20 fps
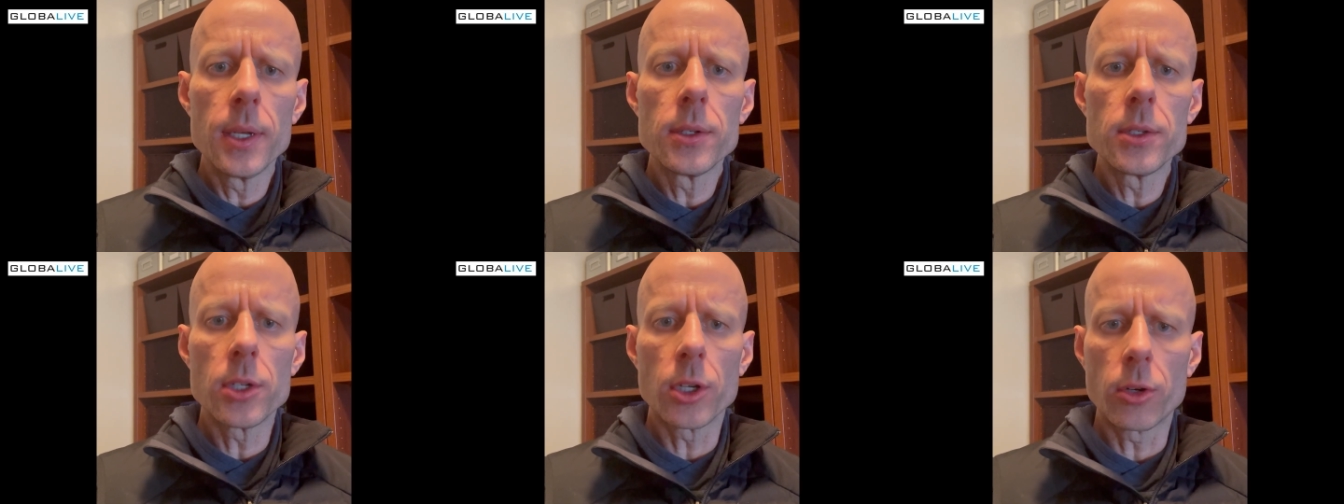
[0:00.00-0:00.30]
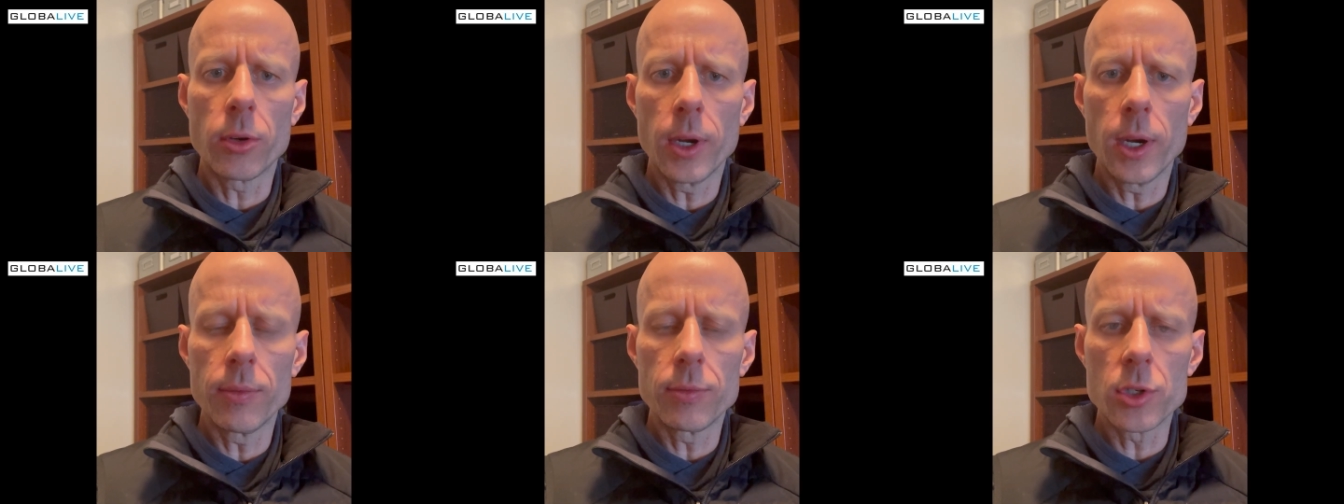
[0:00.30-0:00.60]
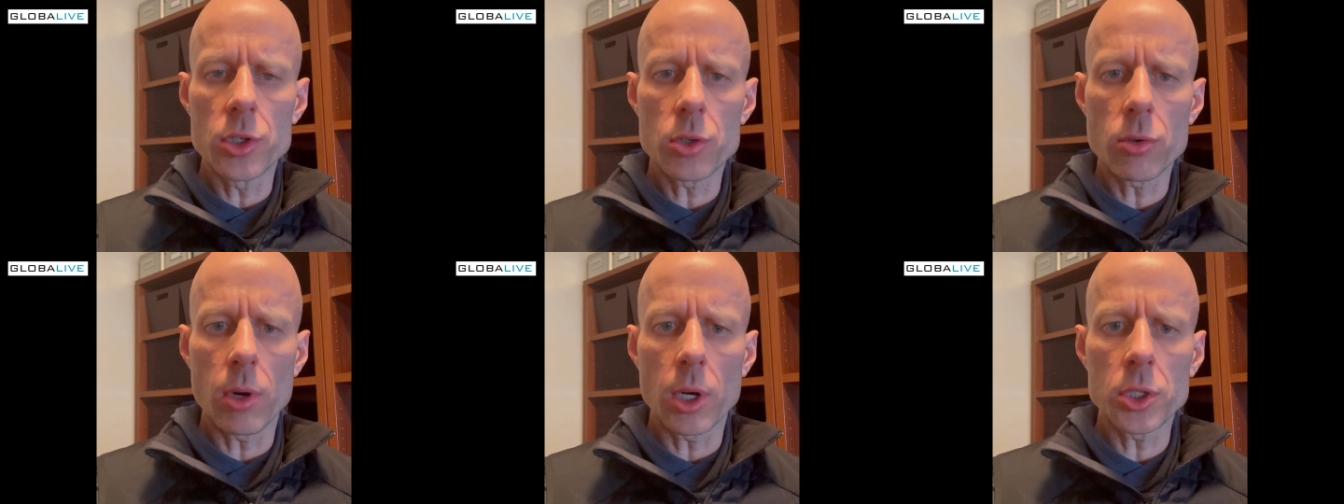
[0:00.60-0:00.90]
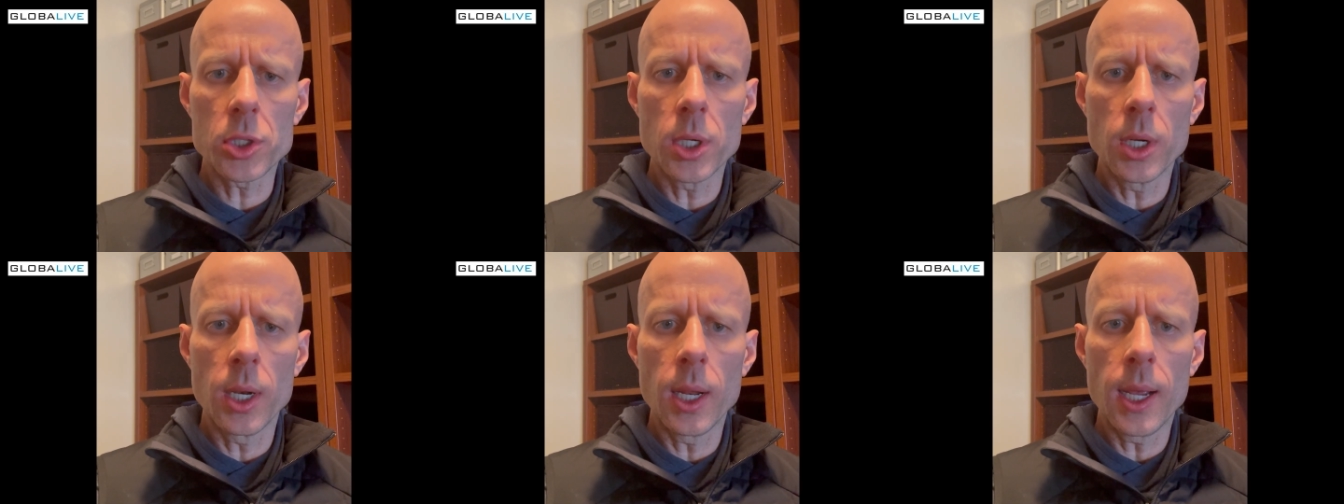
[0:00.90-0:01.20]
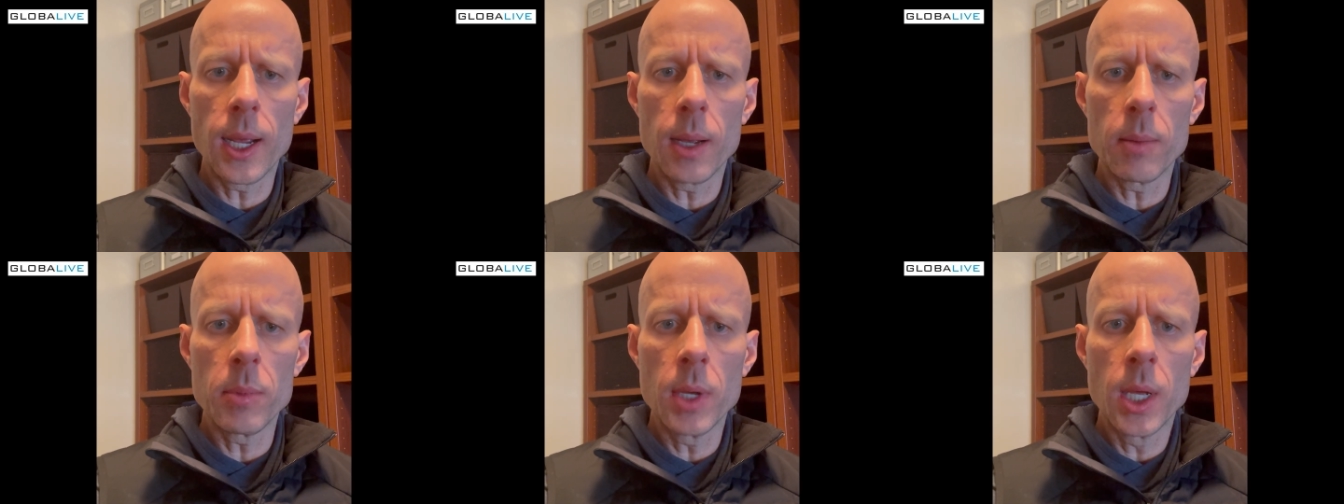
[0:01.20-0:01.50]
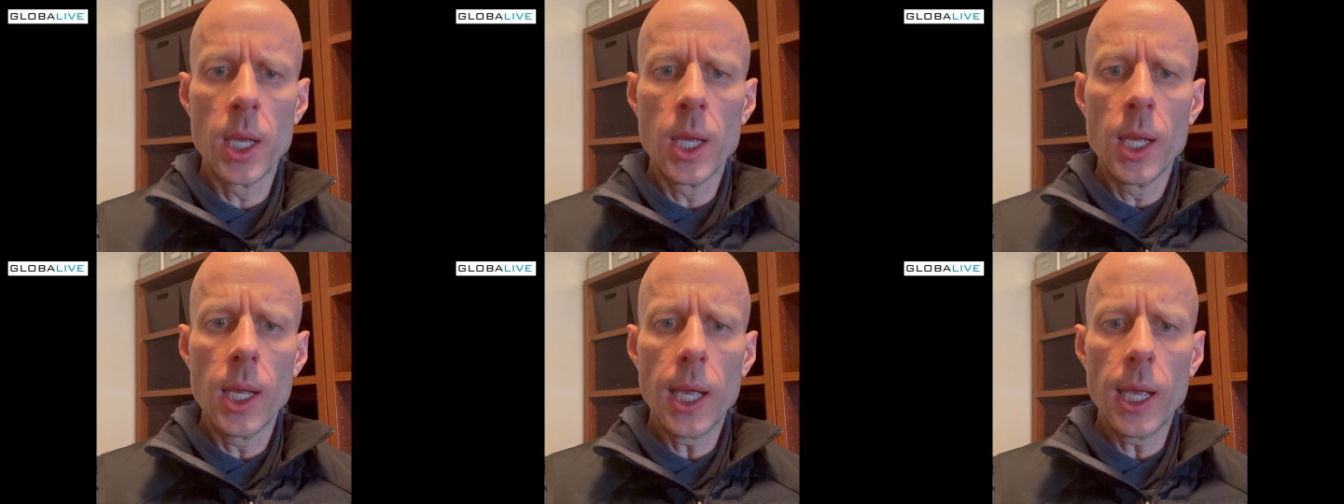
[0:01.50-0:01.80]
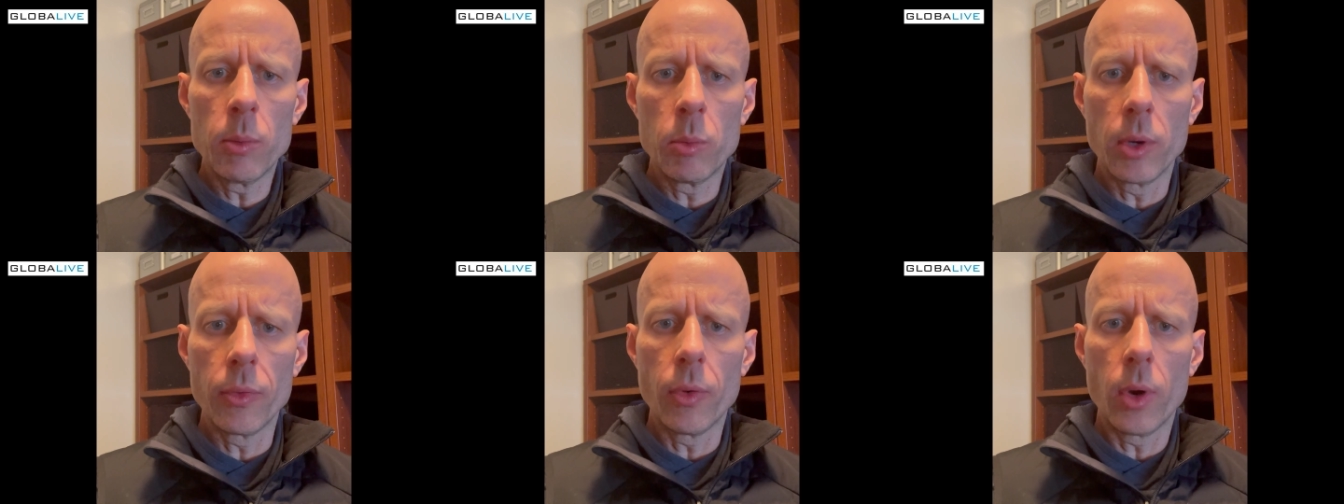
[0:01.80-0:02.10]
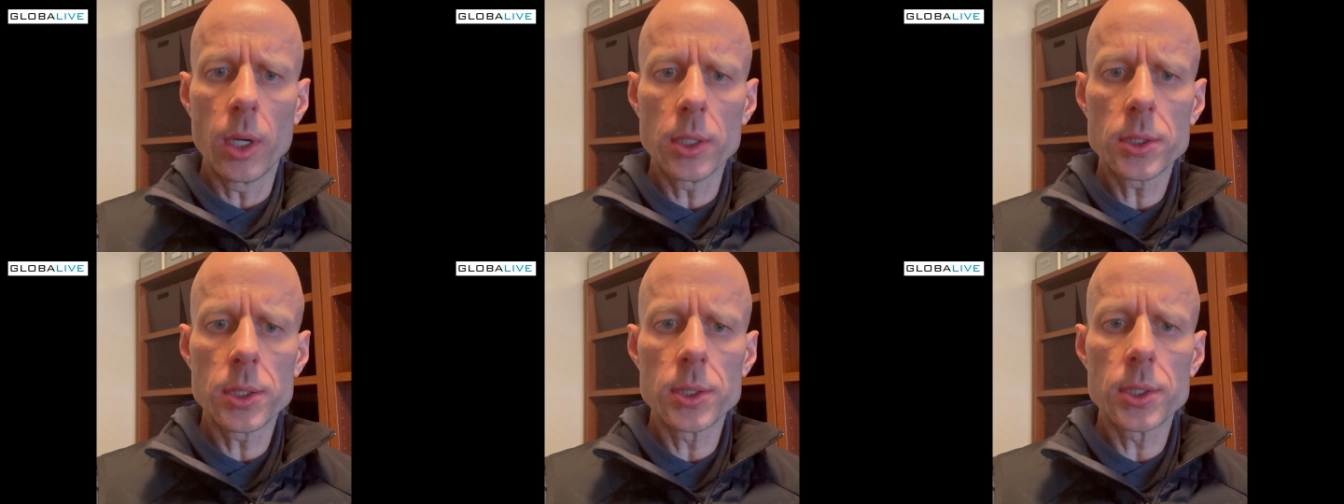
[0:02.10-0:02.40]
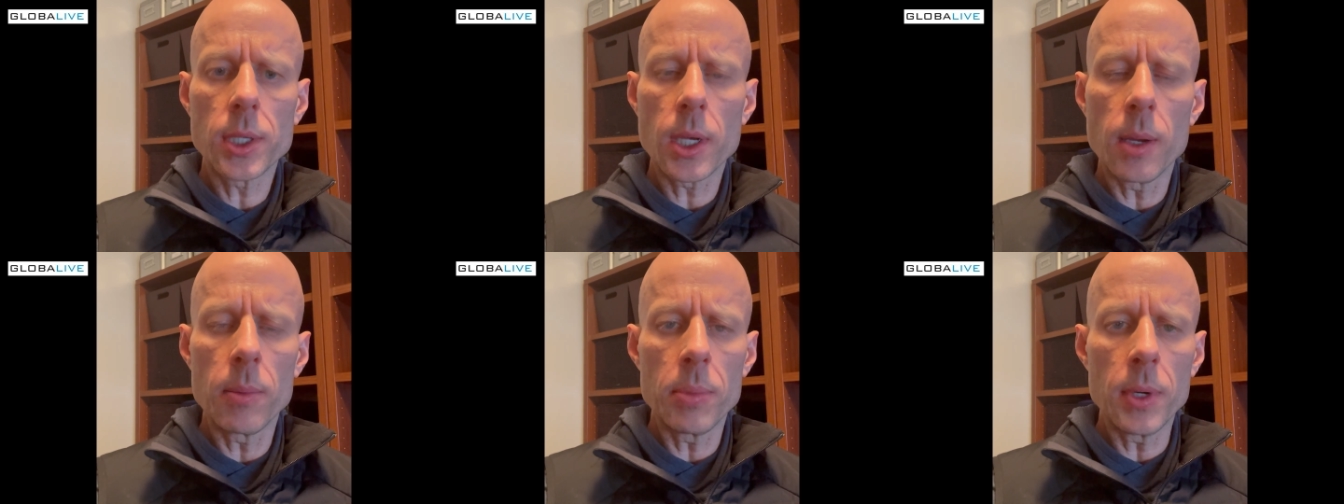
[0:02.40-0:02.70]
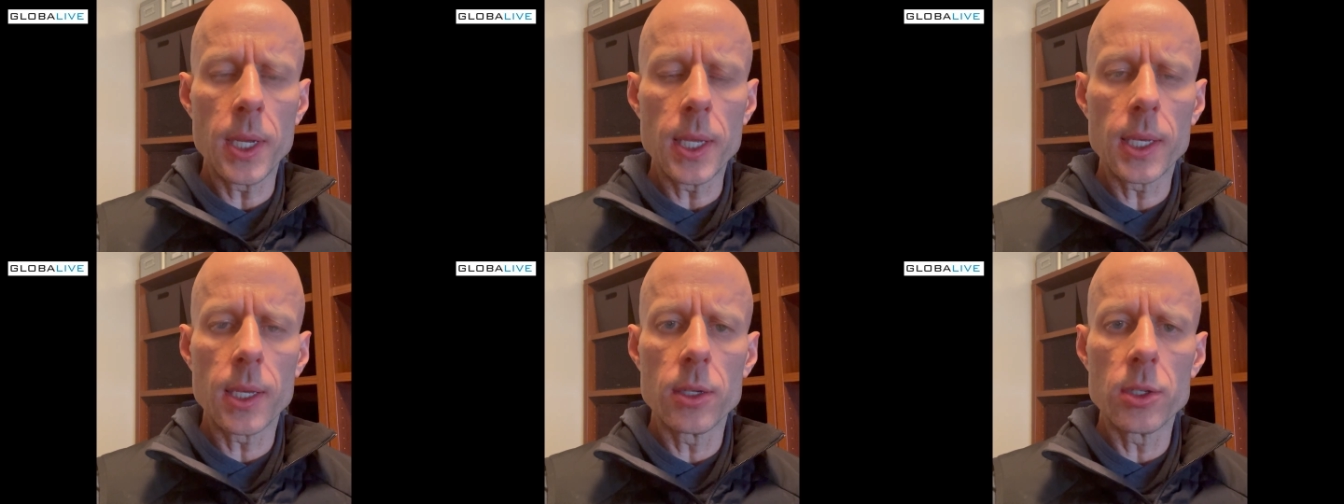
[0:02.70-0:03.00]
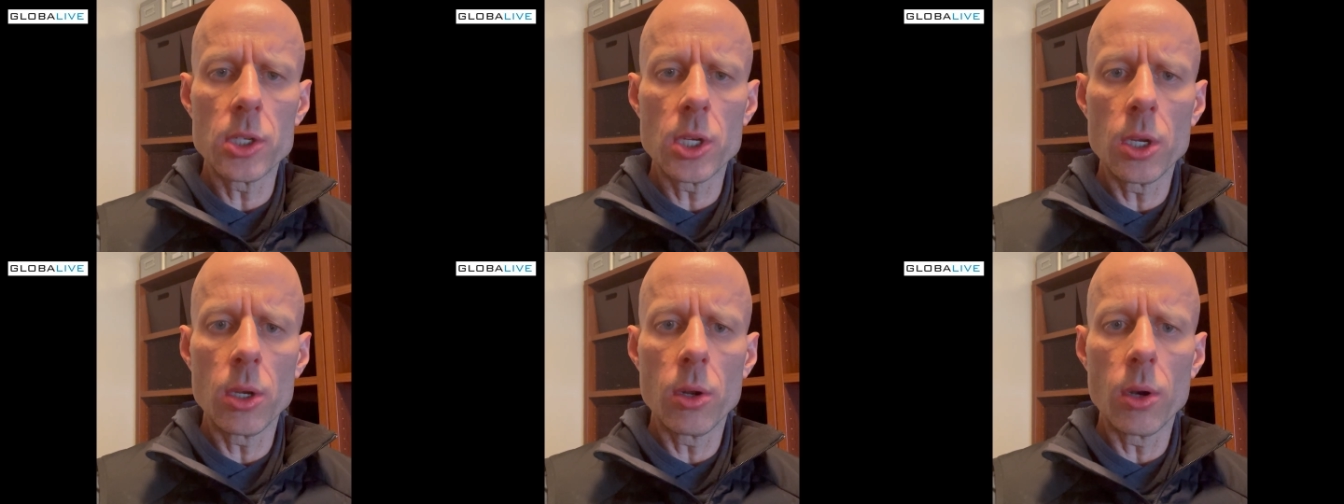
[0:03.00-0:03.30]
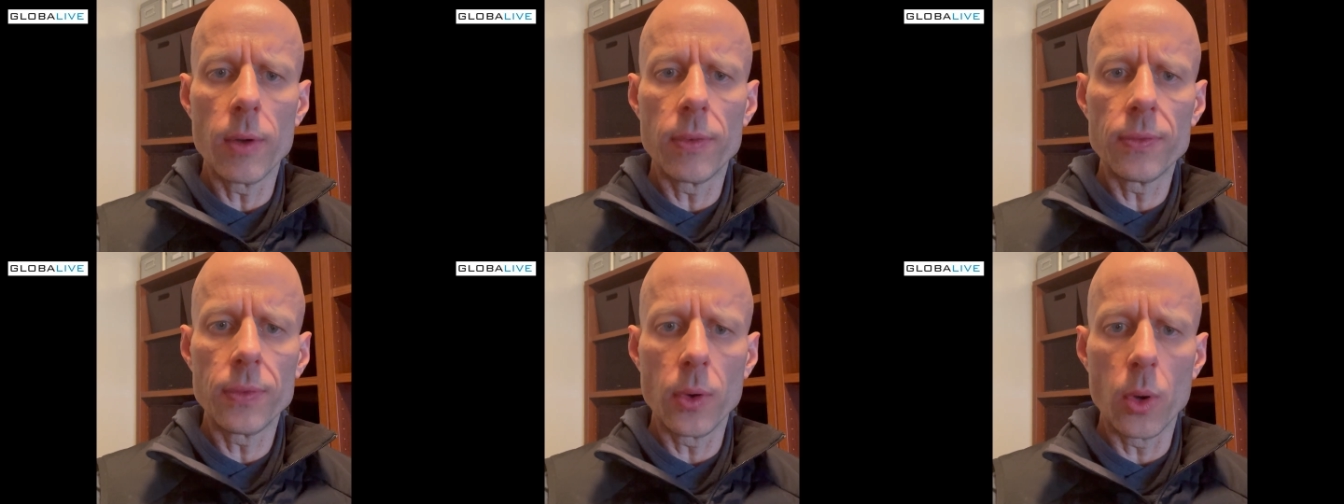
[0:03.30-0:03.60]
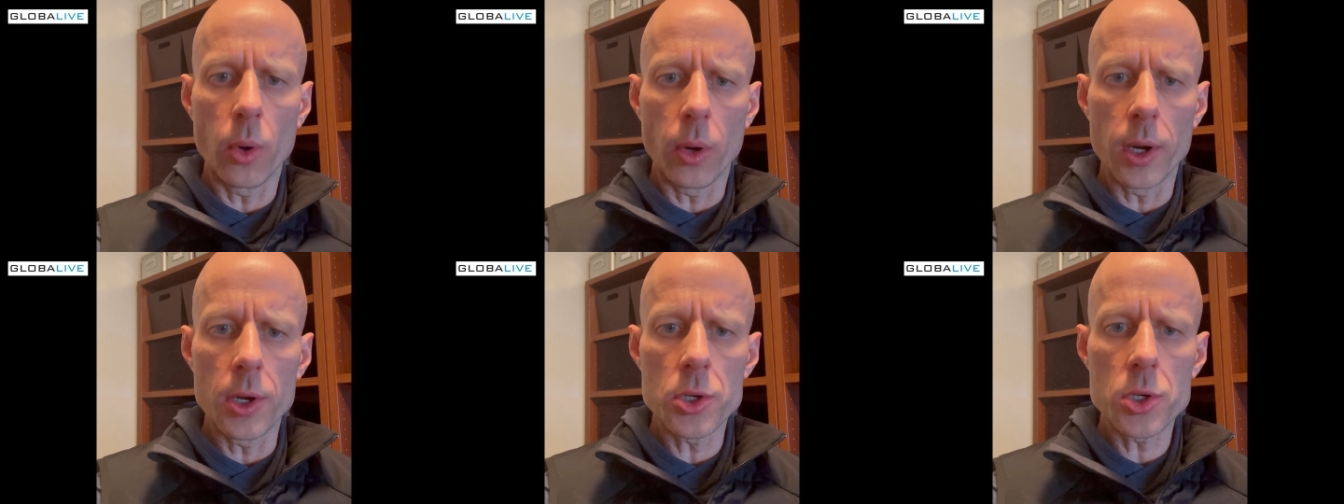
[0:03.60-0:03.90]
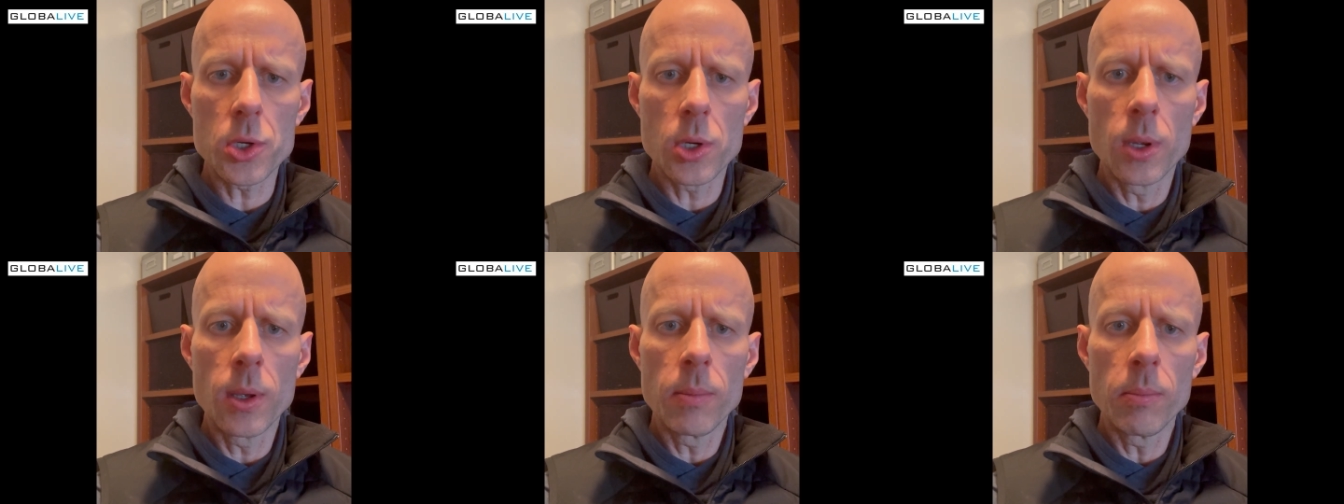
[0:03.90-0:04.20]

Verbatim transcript: to Creative Destruction Lab, and we've watched this company continue to flourish.